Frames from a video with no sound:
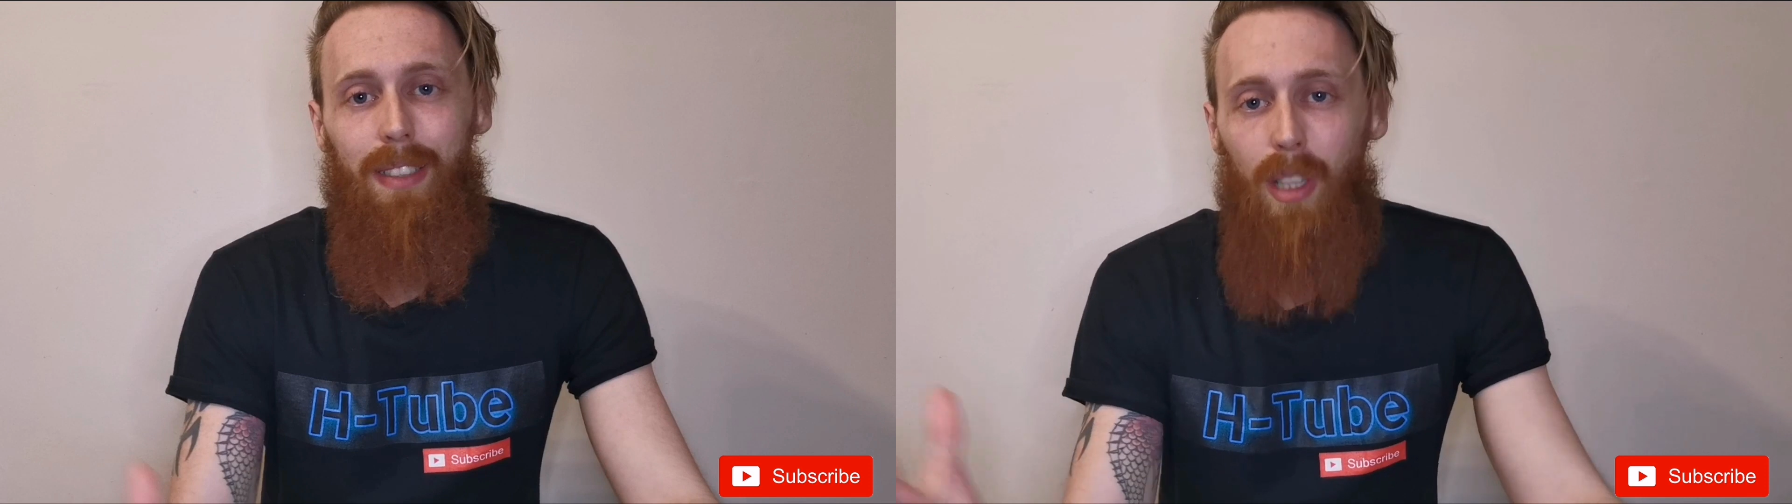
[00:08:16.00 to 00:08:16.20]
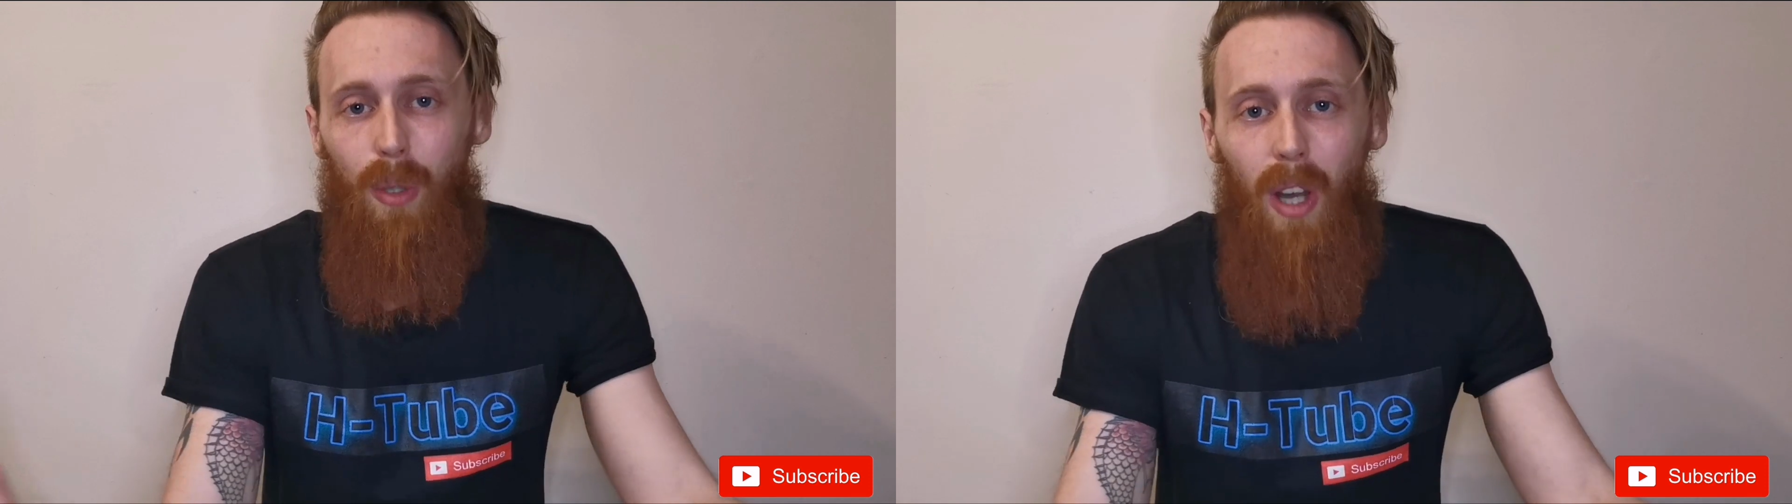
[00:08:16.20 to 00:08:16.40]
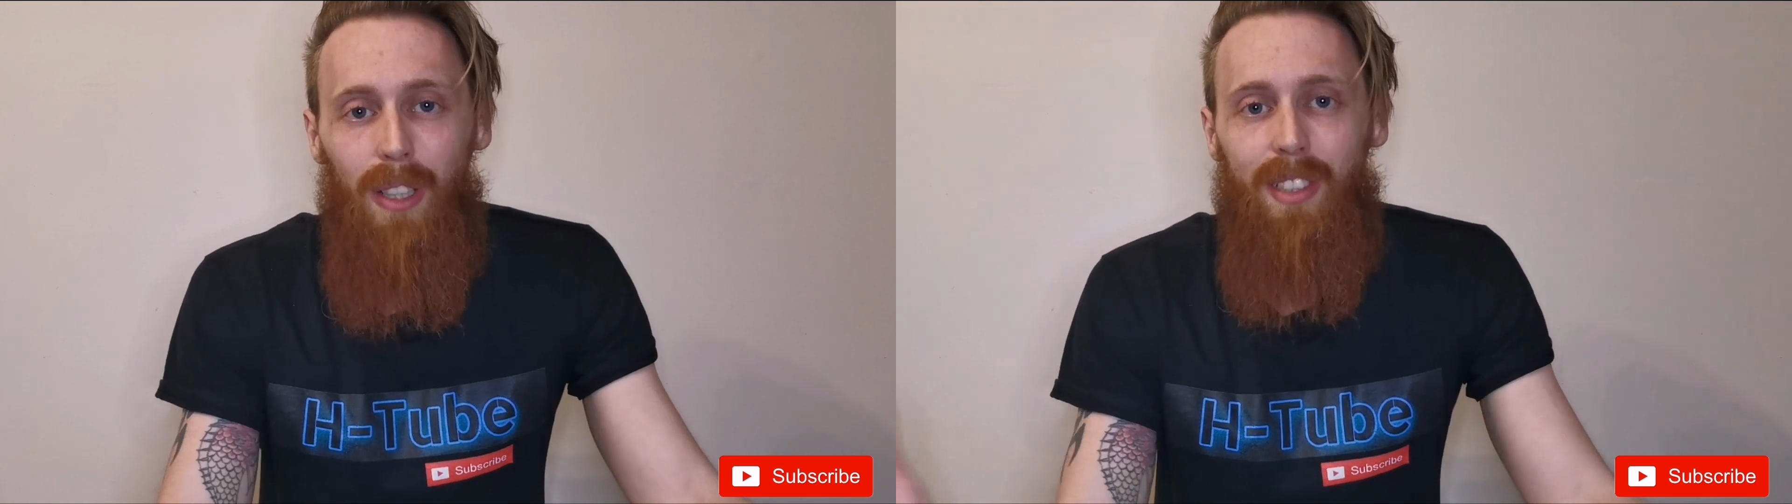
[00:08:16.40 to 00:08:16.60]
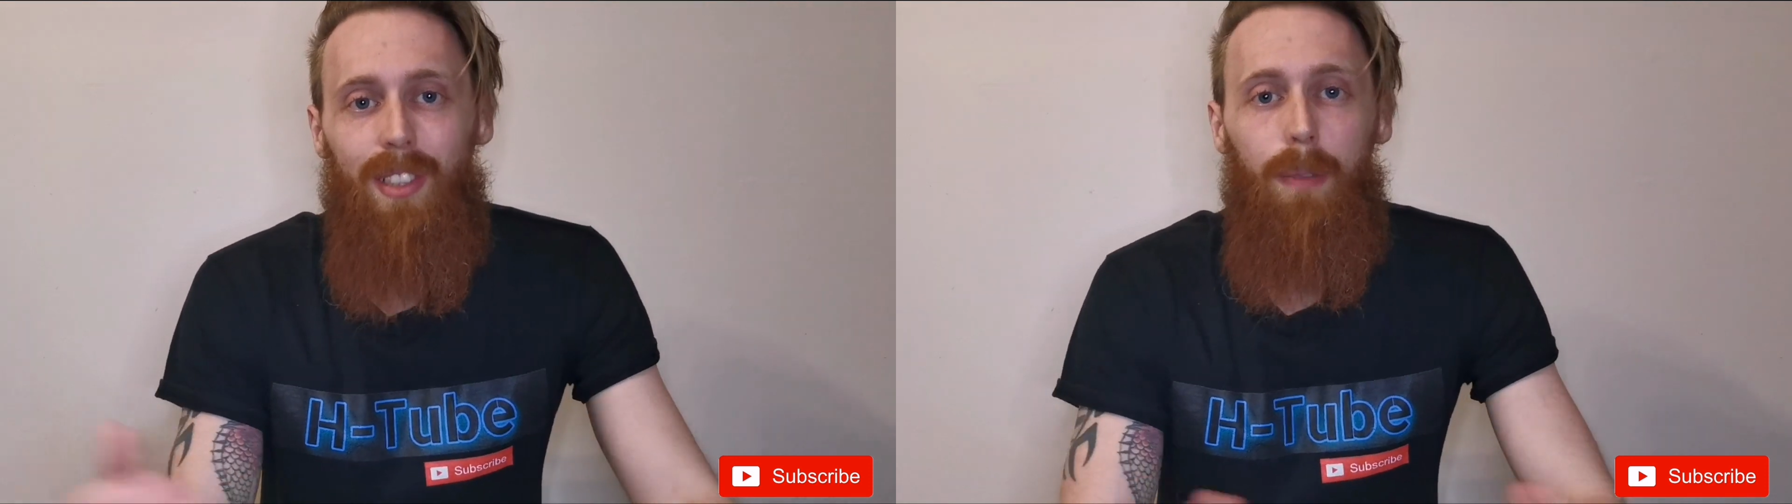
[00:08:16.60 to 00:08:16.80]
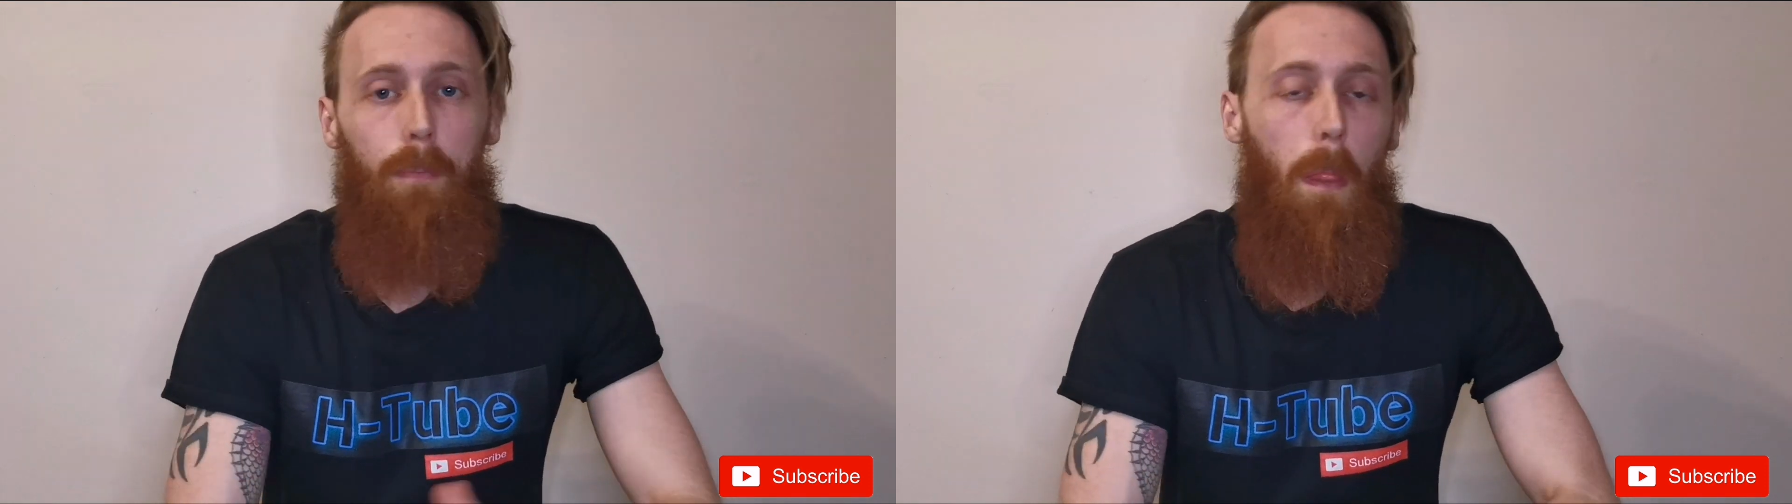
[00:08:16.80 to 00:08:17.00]
So
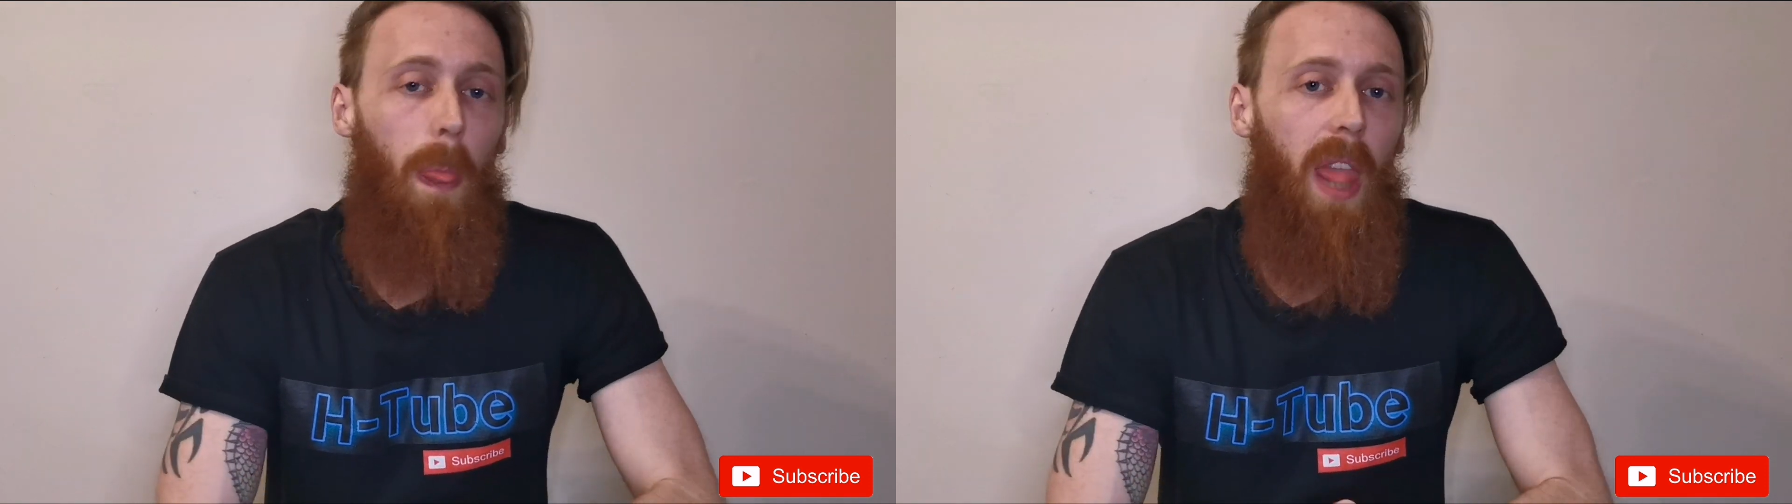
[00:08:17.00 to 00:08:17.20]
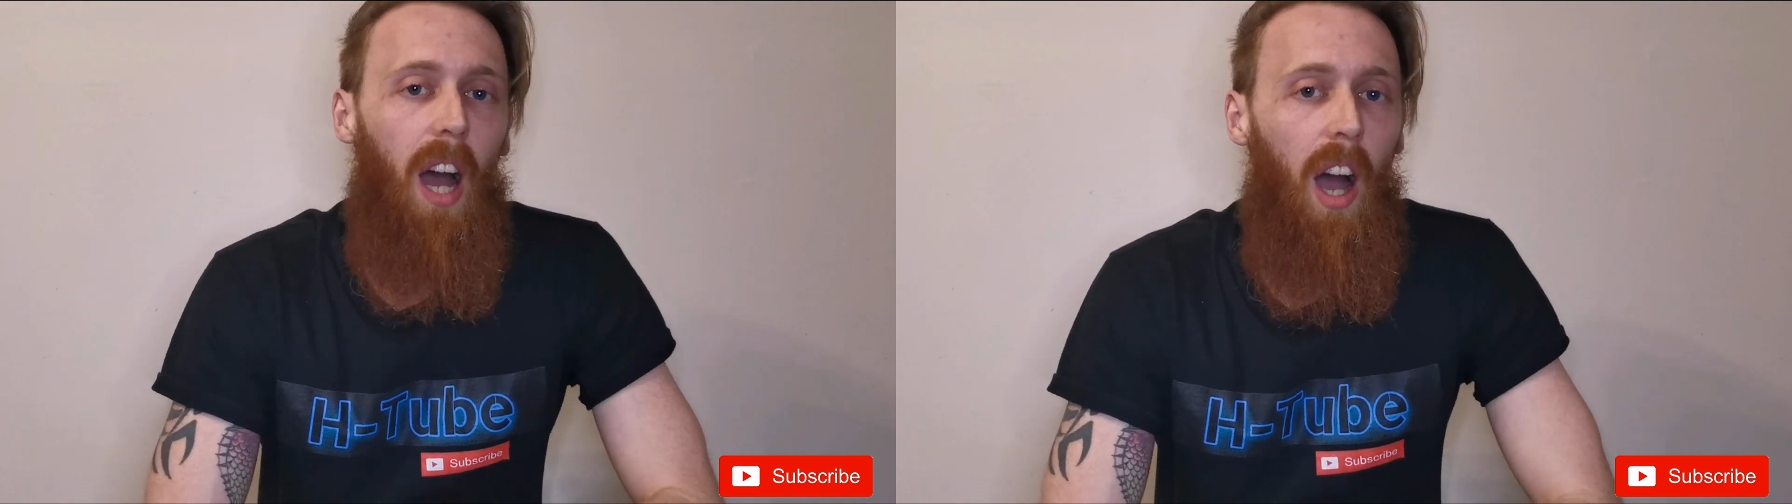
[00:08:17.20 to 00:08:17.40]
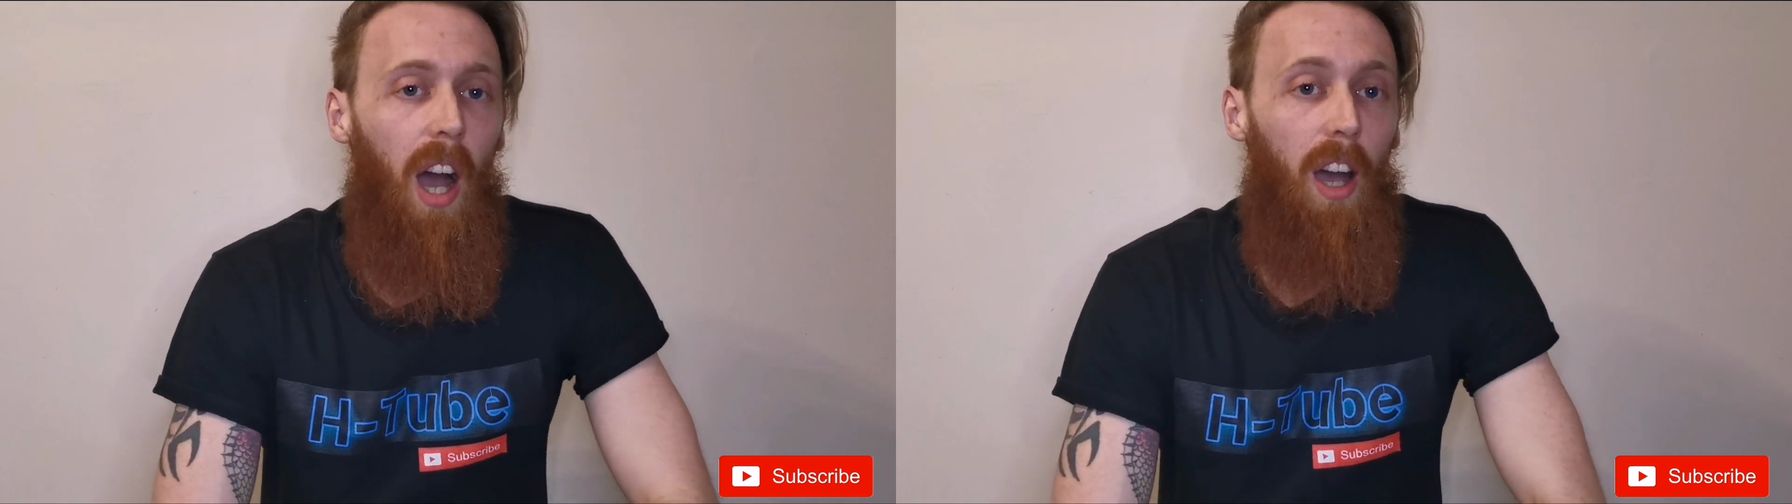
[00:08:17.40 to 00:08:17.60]
guys, I